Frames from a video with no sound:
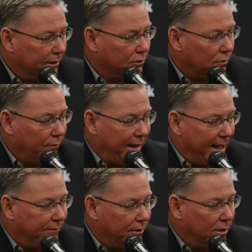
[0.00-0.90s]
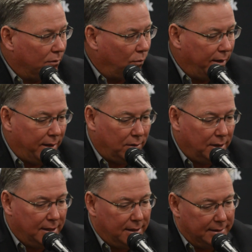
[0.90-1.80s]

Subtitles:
Here's what we haven't done well.